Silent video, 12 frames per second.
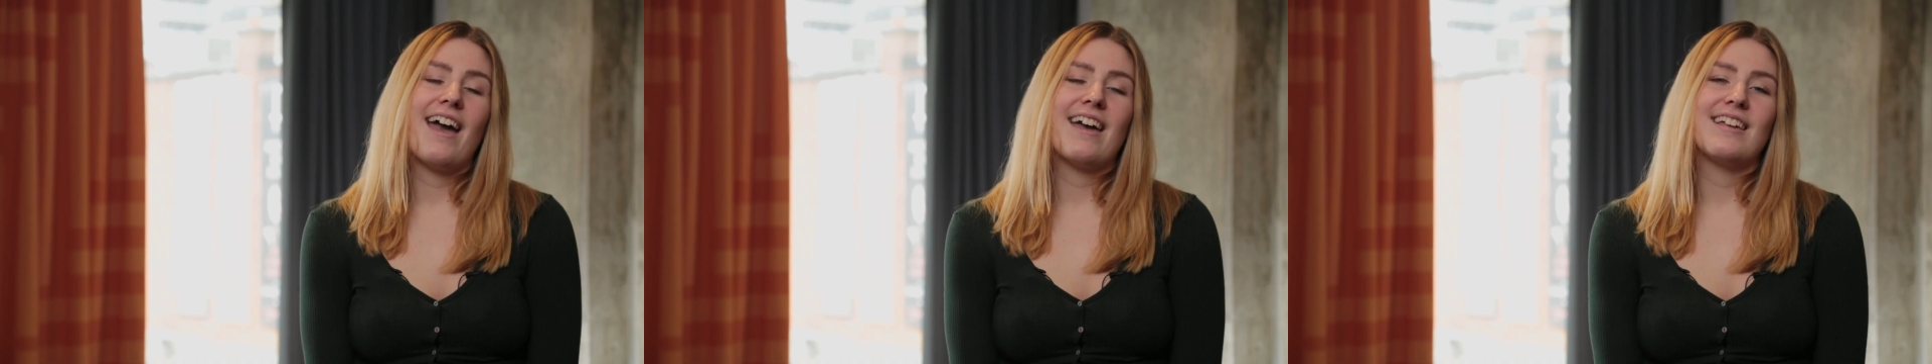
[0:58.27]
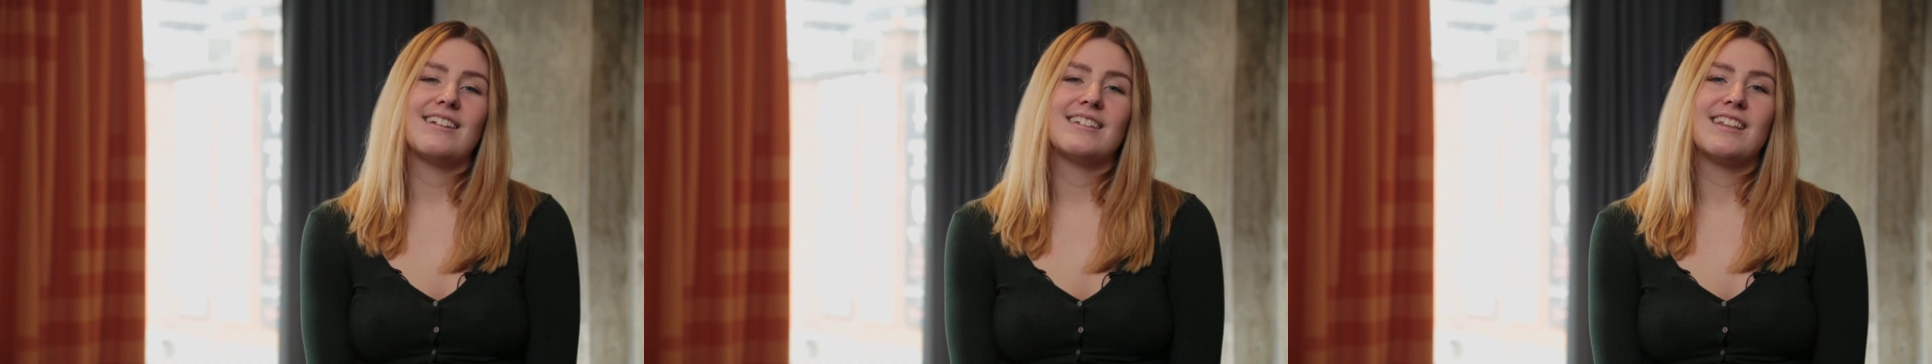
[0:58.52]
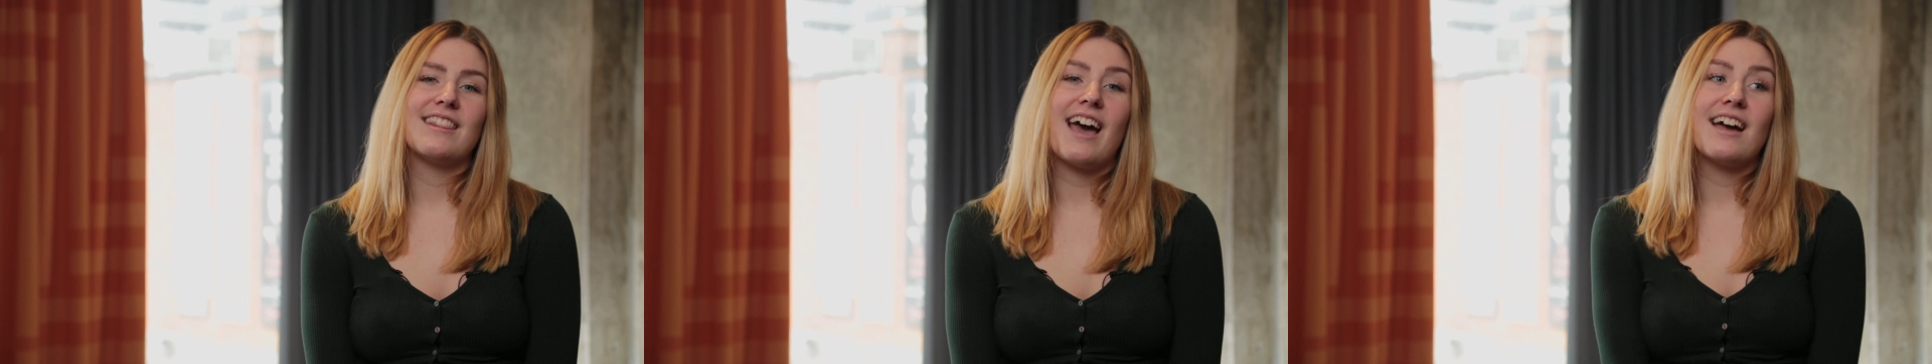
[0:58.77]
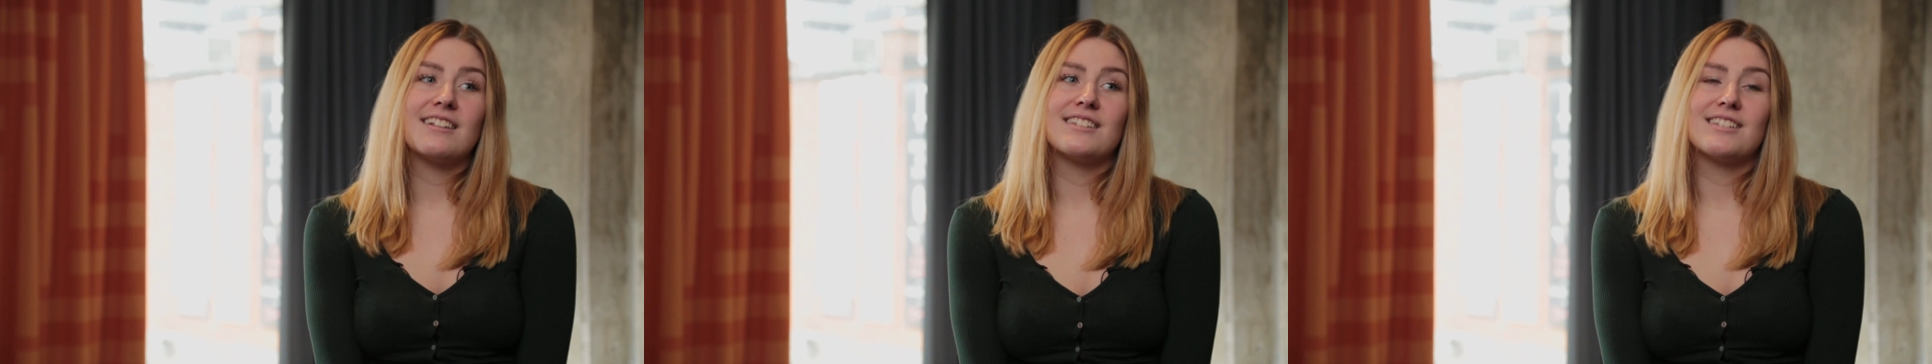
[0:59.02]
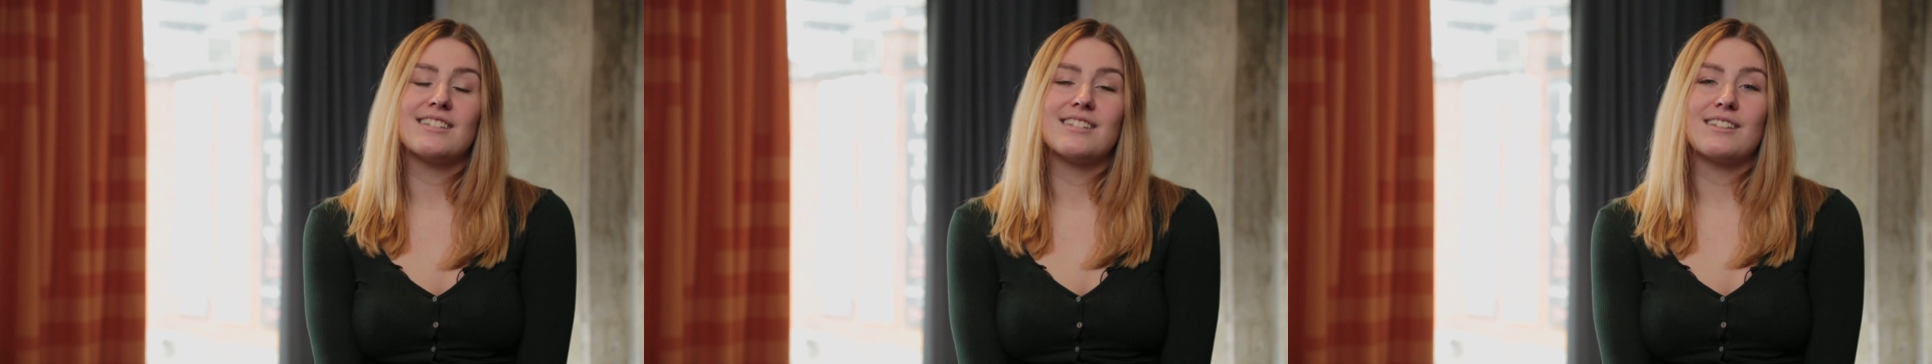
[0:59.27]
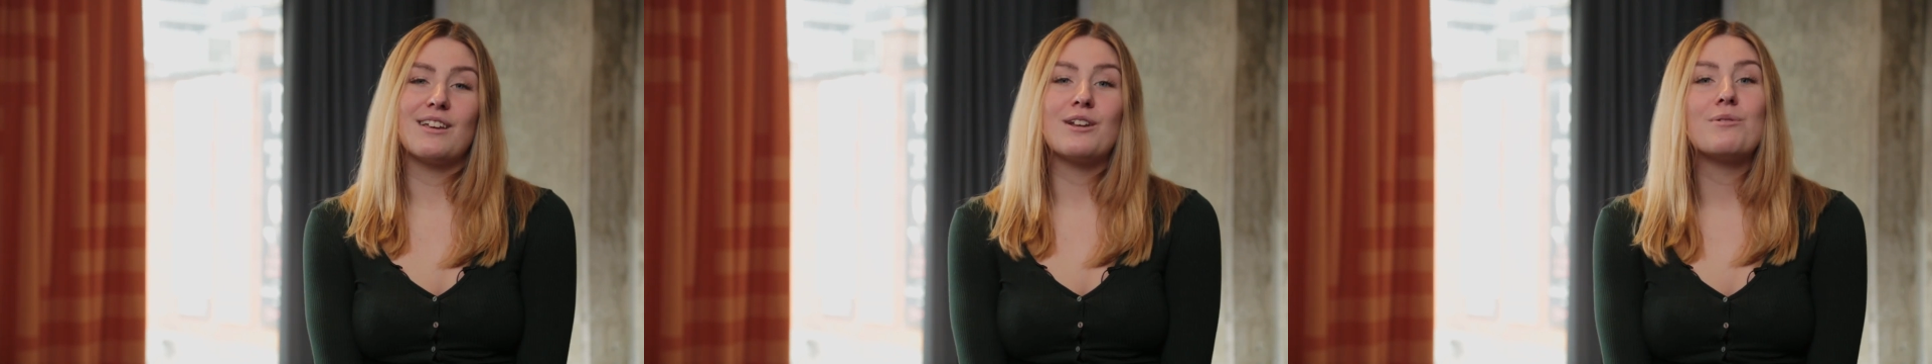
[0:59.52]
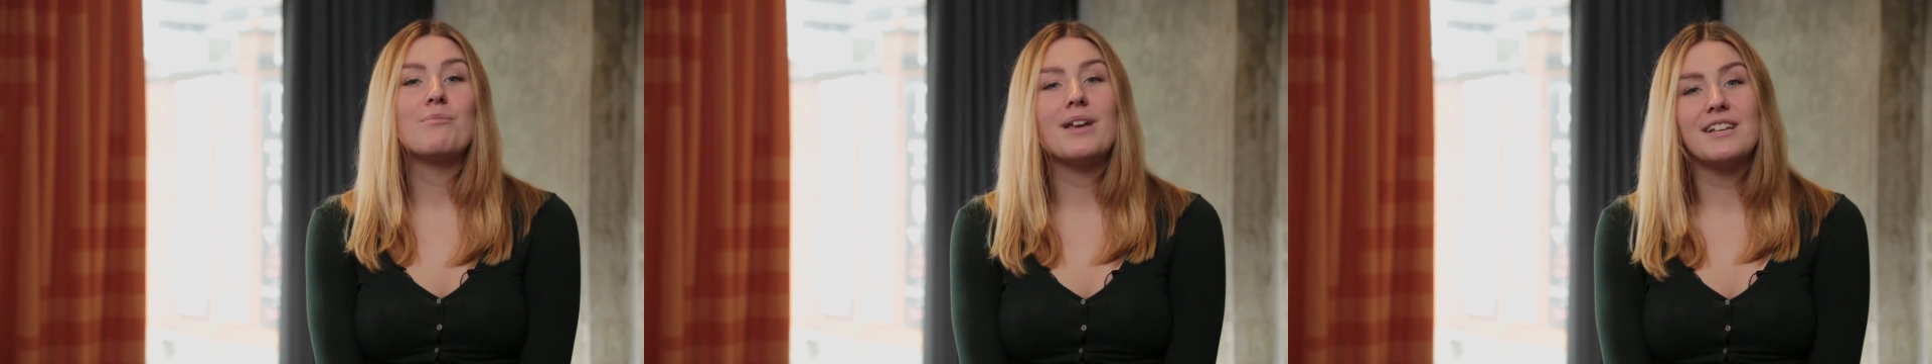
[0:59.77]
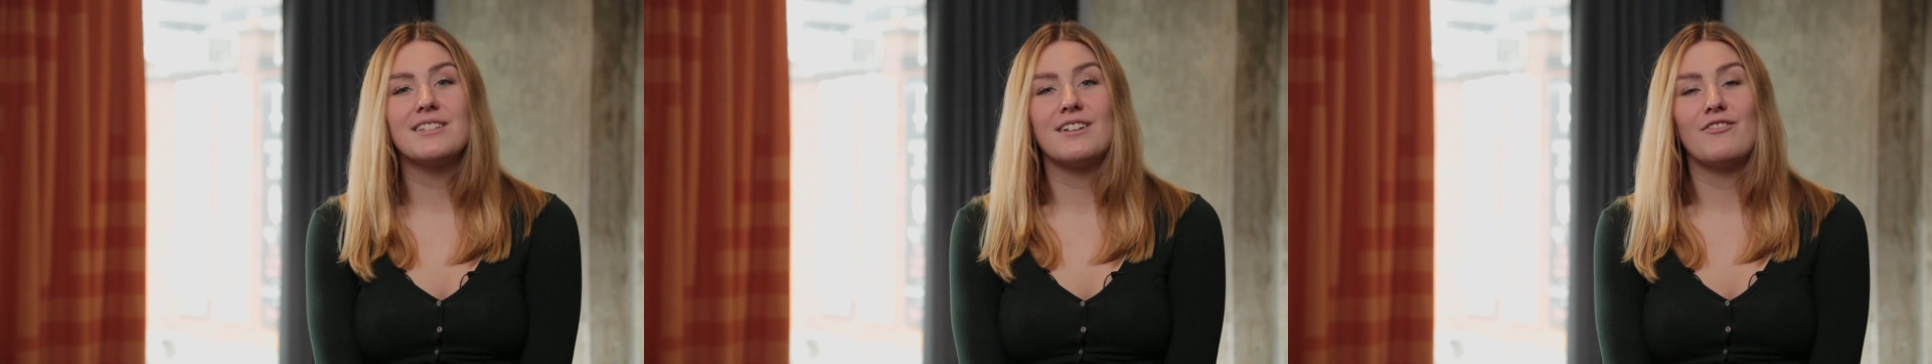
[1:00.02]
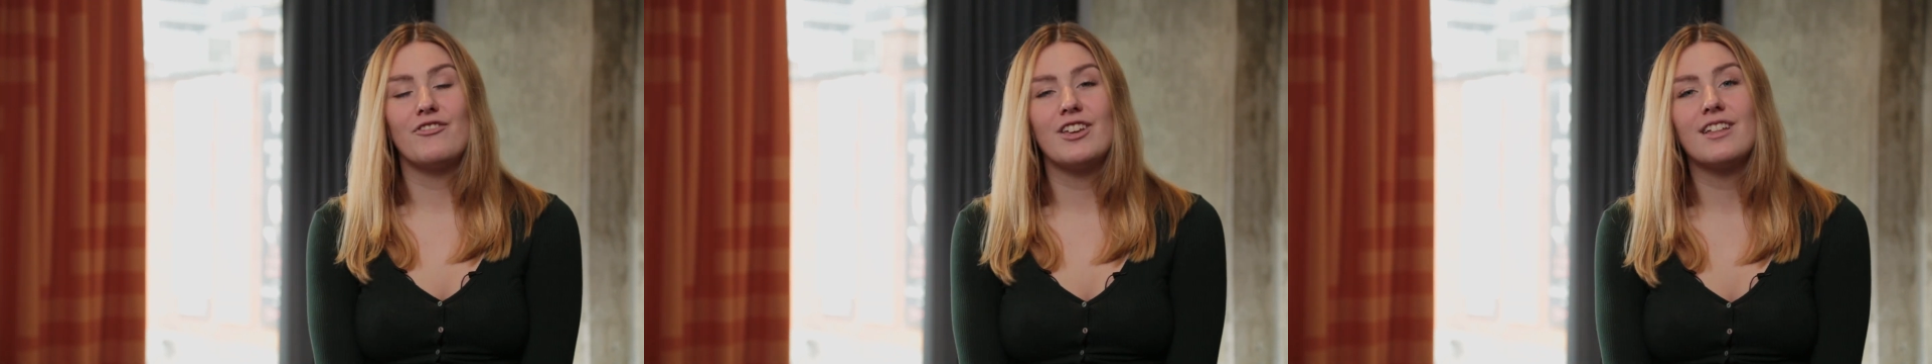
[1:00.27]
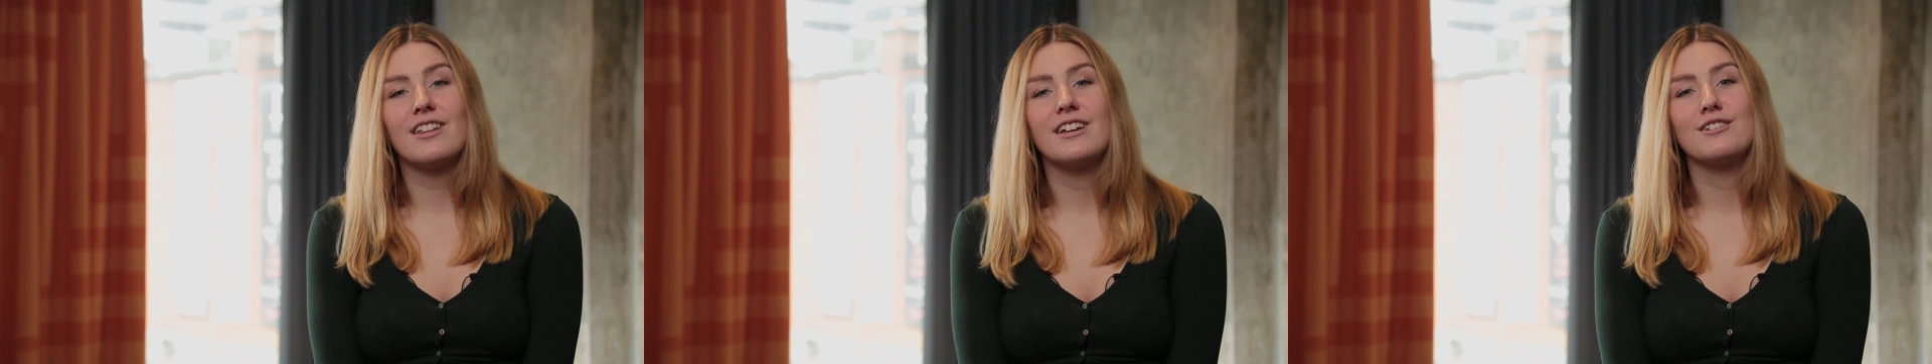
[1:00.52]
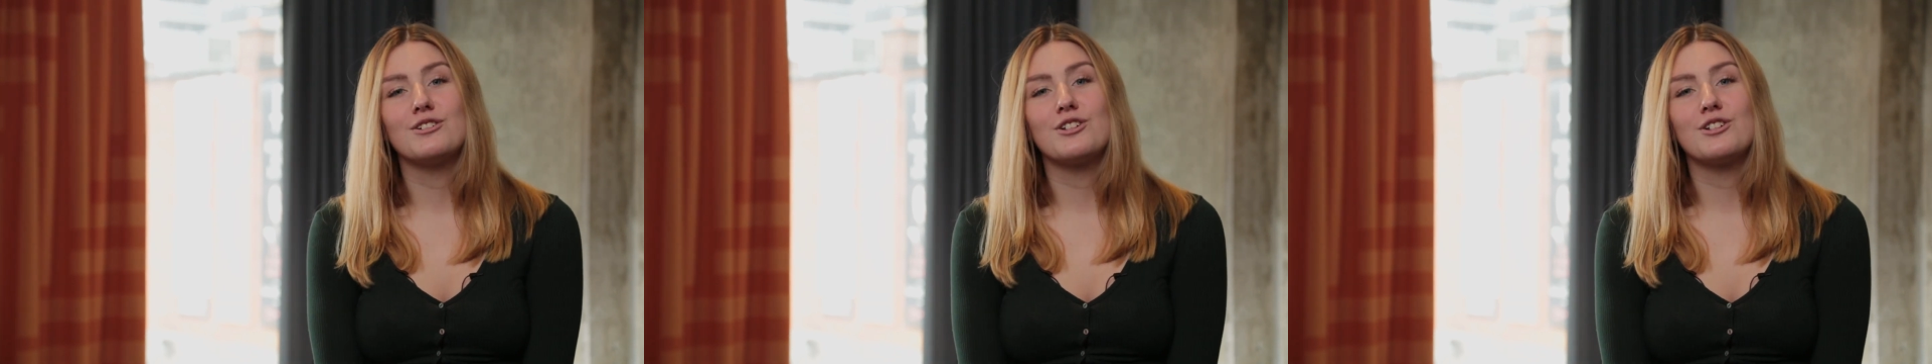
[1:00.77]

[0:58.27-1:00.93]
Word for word: And that's an amazing feeling,